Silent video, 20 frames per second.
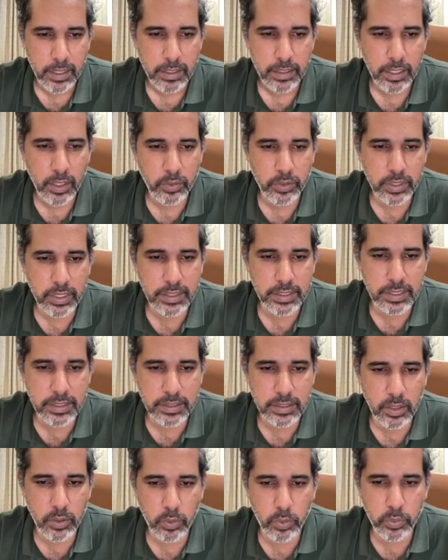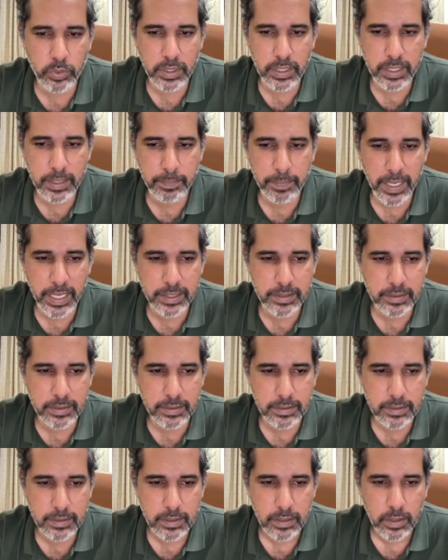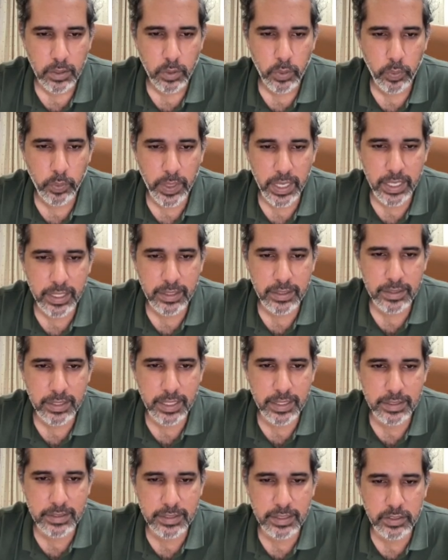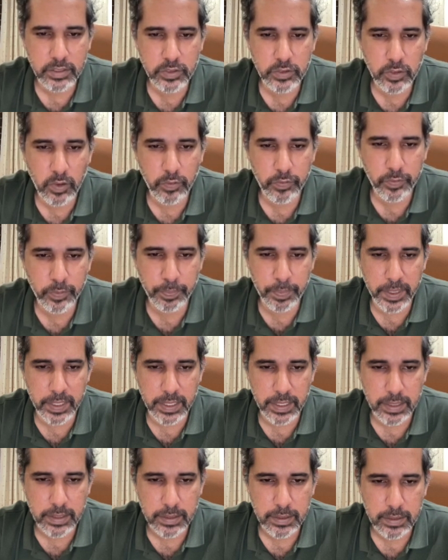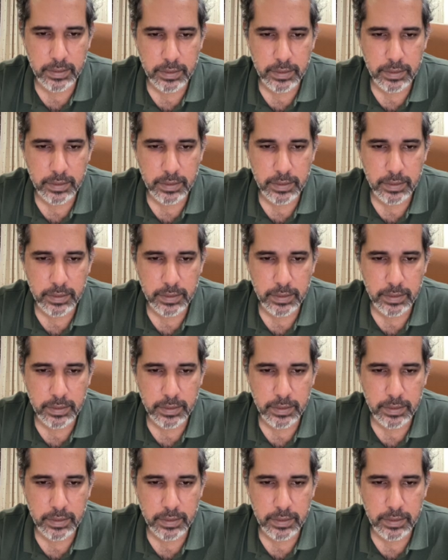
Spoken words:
Now, this is the only banner where there is a soft pity.